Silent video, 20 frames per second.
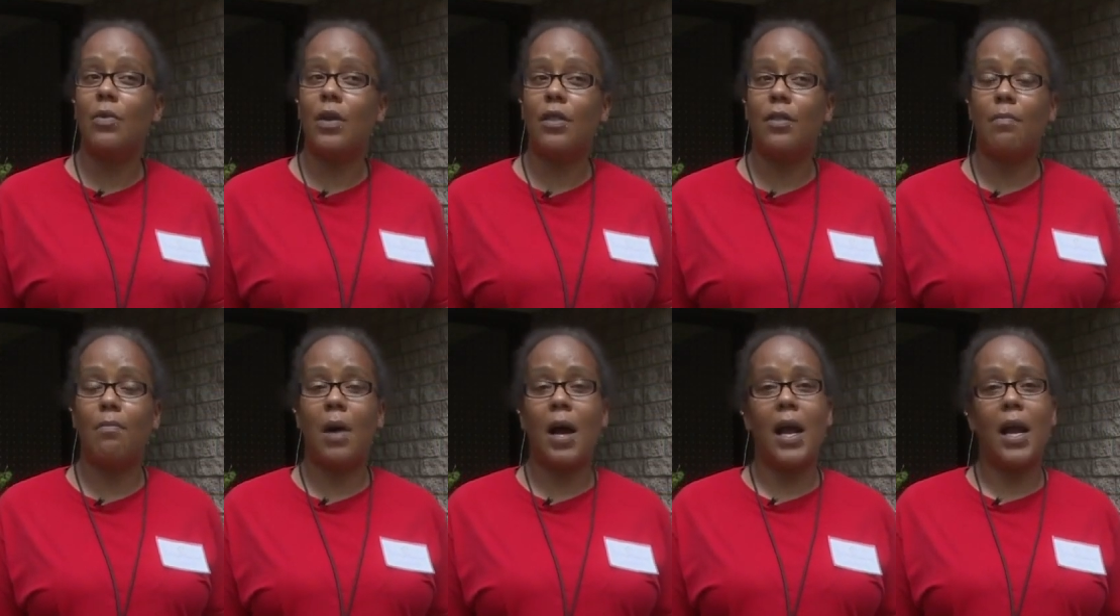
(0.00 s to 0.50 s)

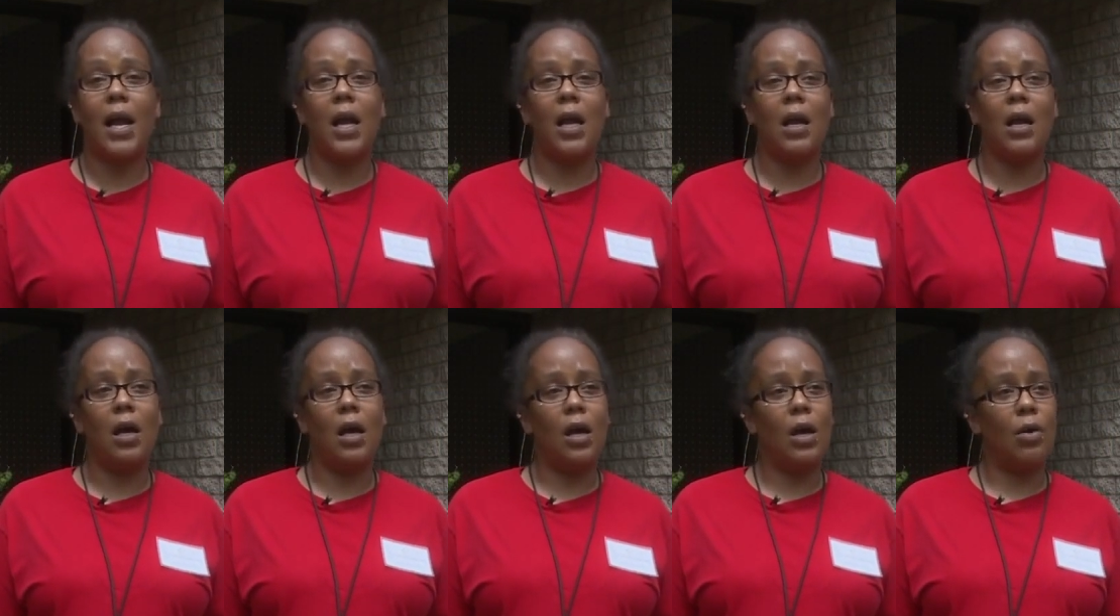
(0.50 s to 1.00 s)
with
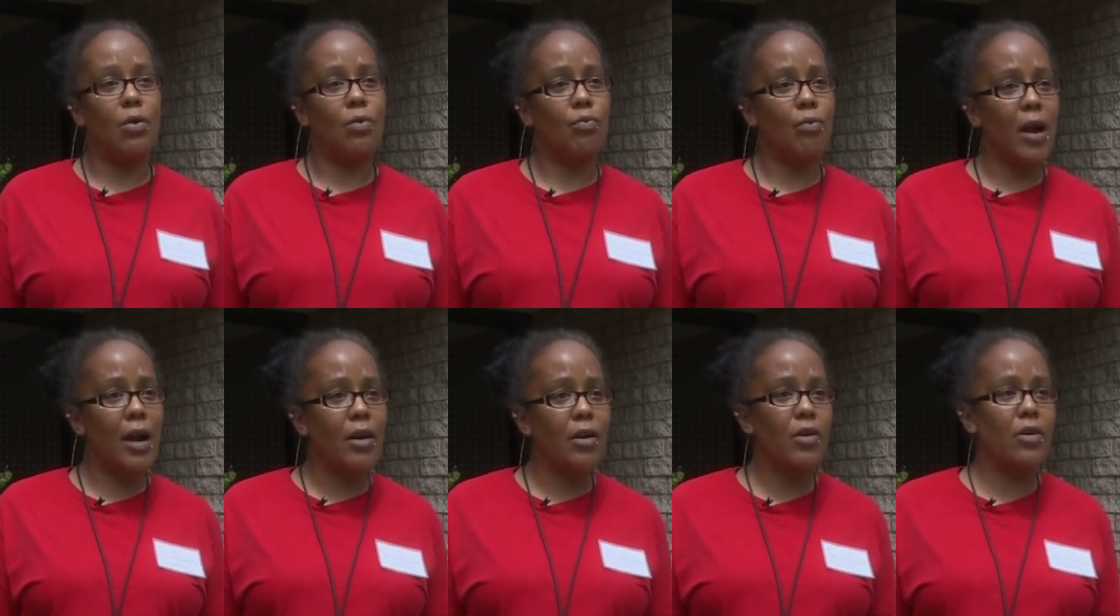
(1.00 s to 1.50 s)
my uh,
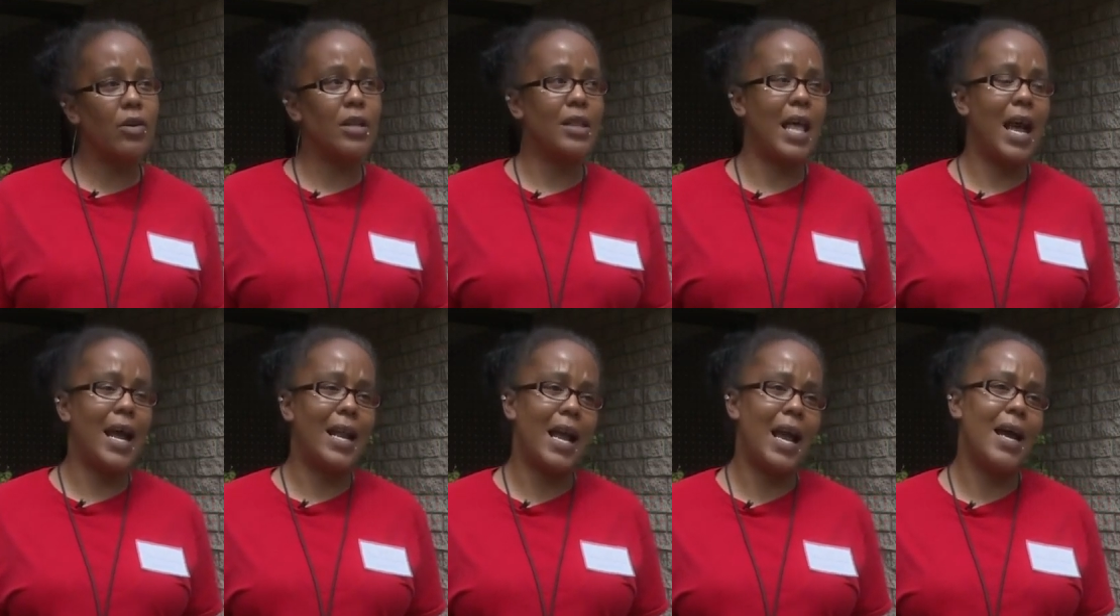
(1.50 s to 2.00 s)

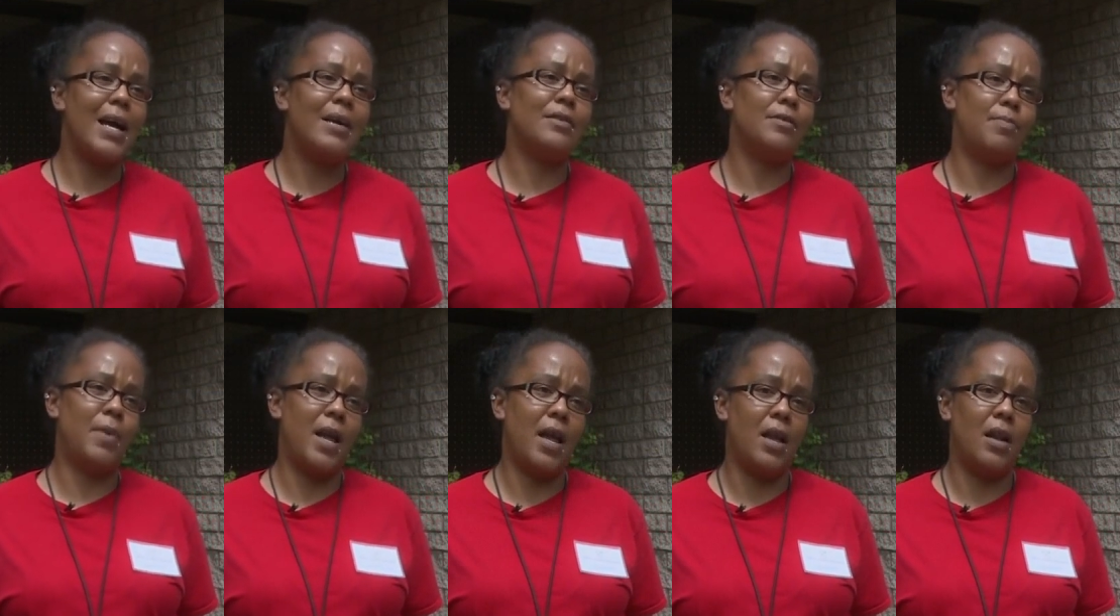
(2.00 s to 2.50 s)
record, that
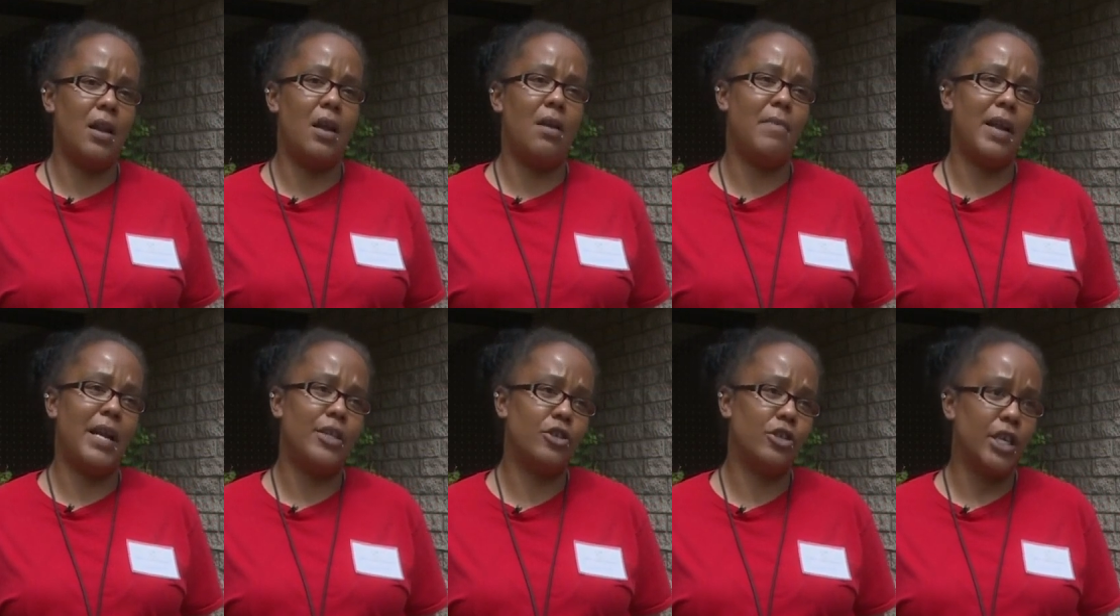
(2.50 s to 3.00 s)
has been a
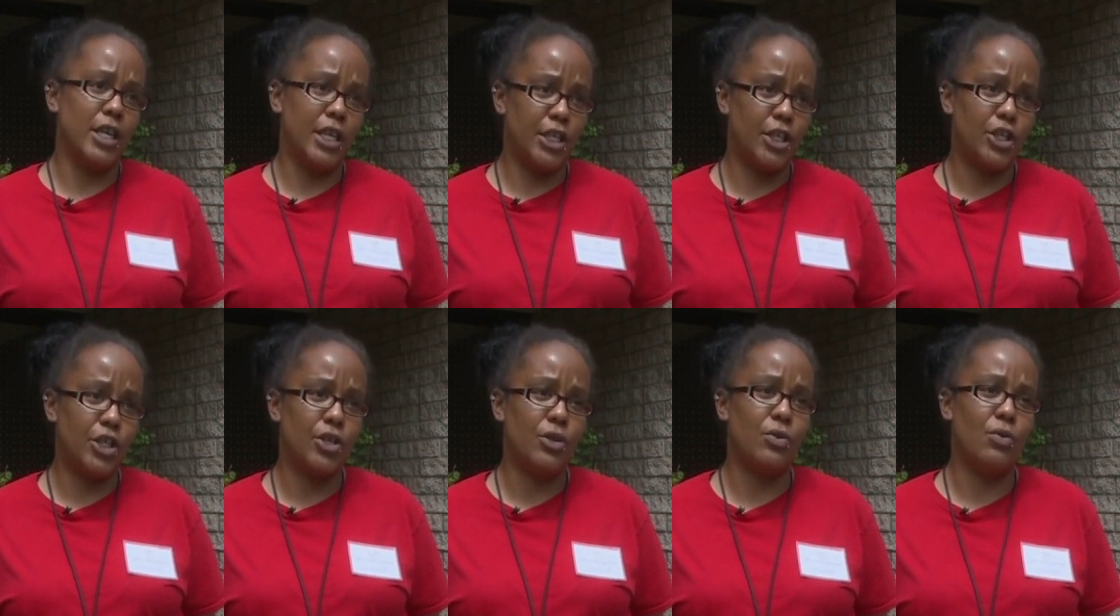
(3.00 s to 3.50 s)
major
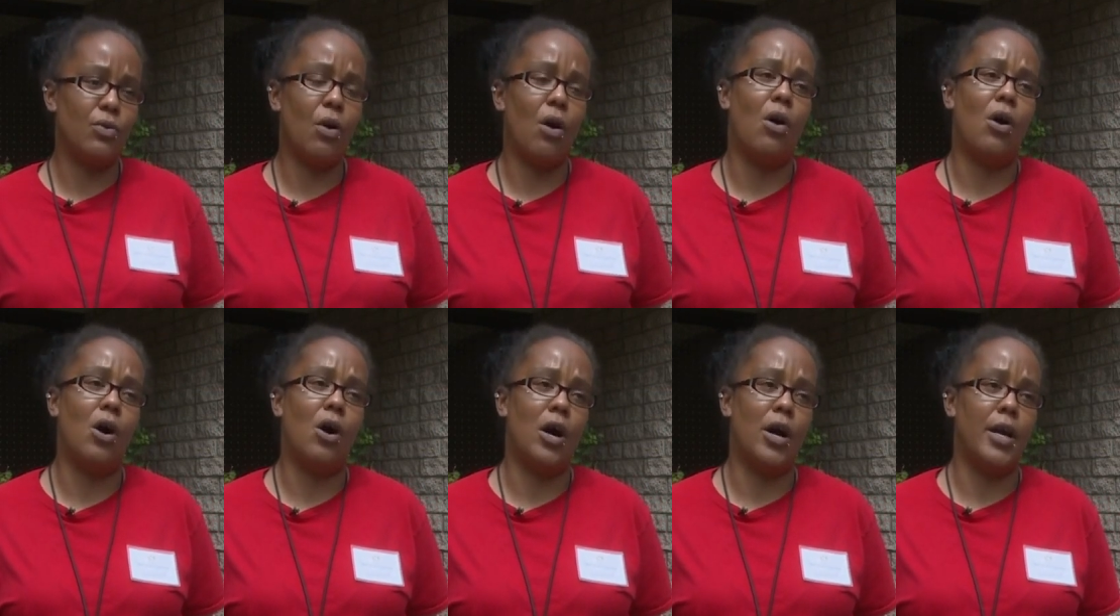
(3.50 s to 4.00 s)
issue
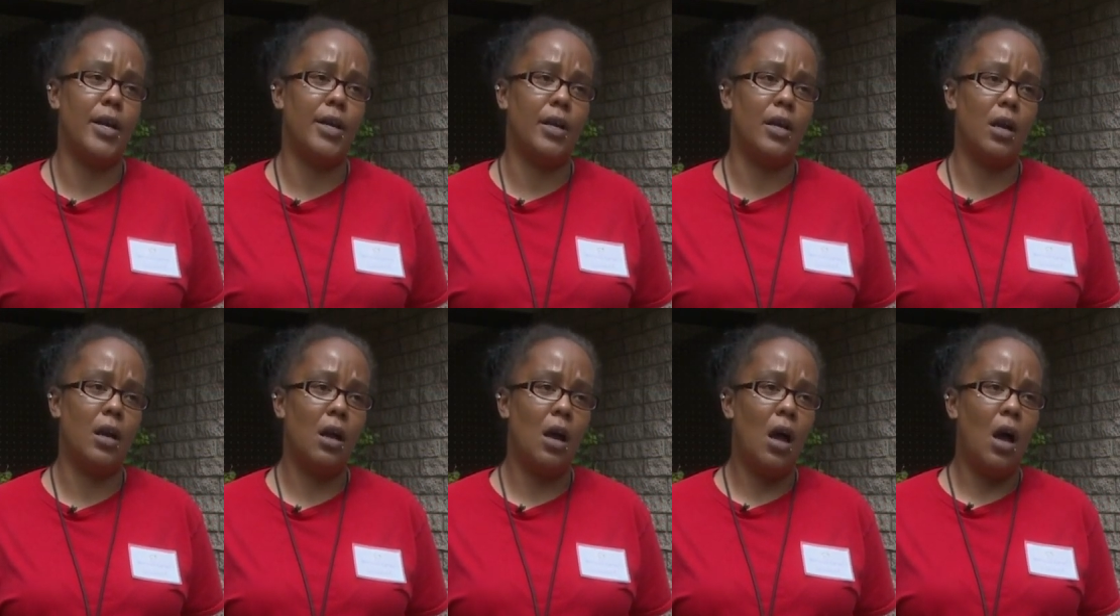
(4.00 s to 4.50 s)

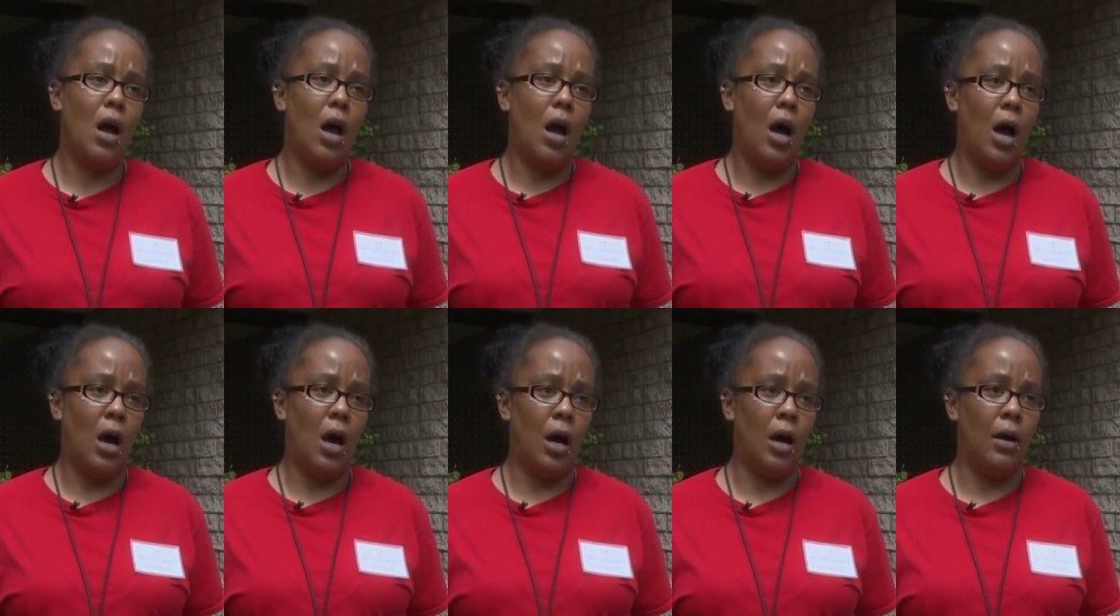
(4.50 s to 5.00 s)
on
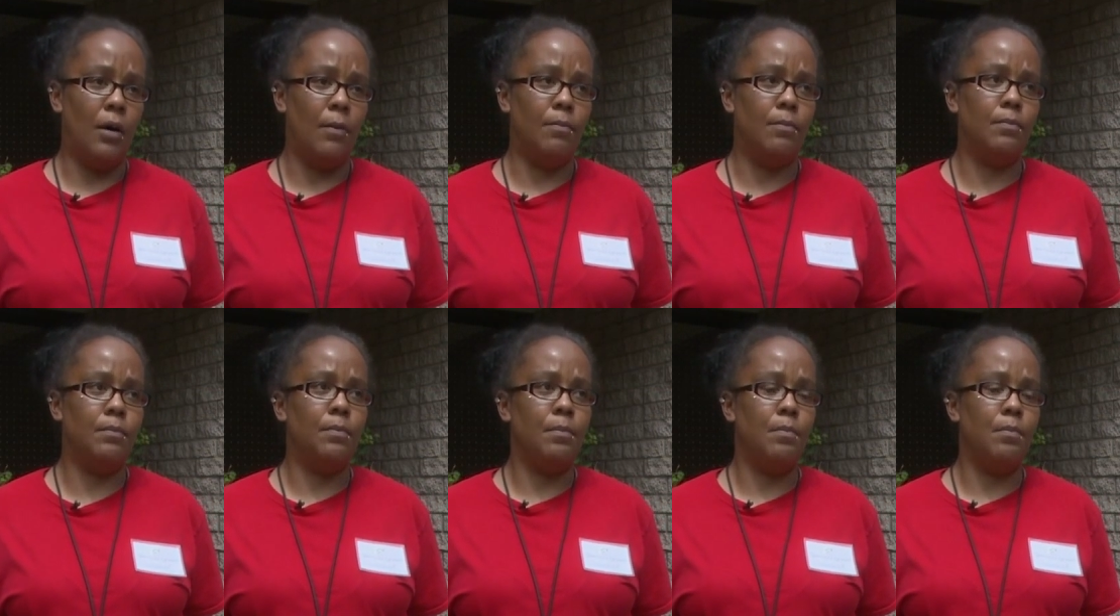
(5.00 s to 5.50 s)

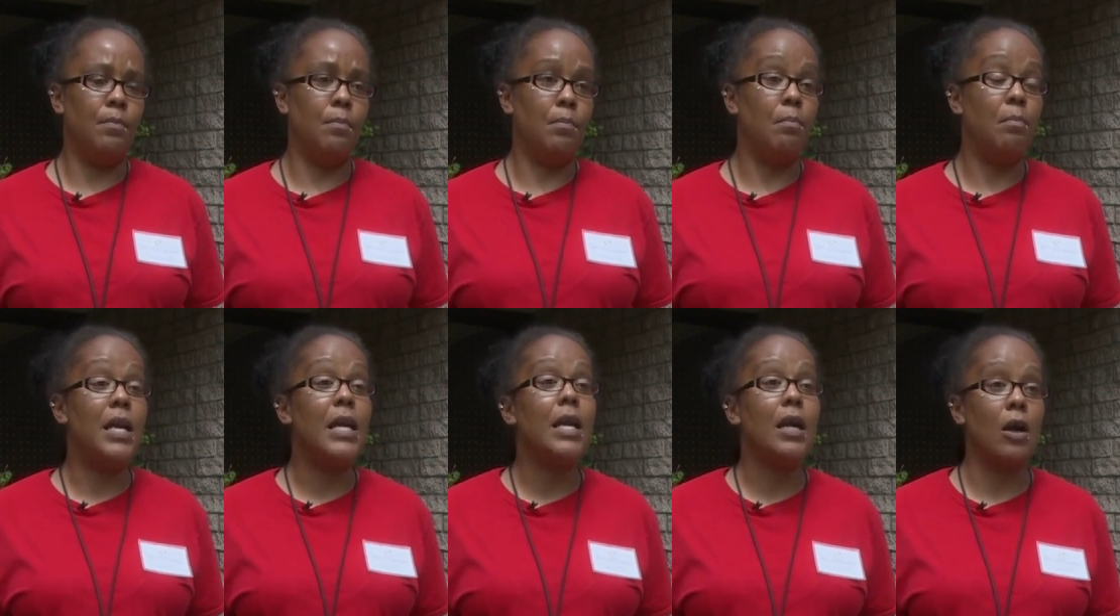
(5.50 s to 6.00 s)
um,
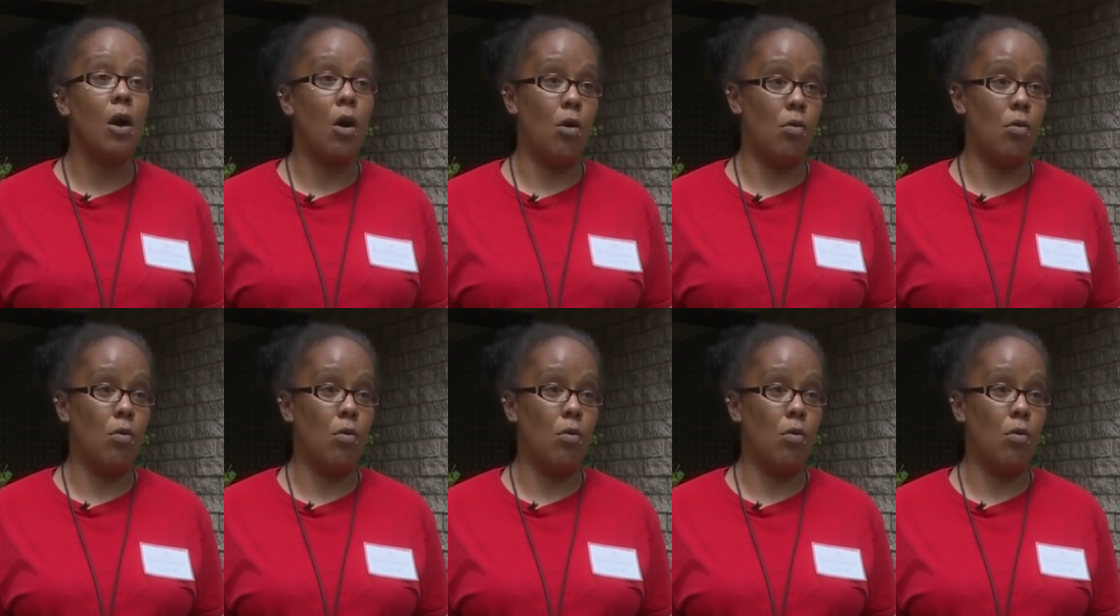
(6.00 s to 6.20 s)
being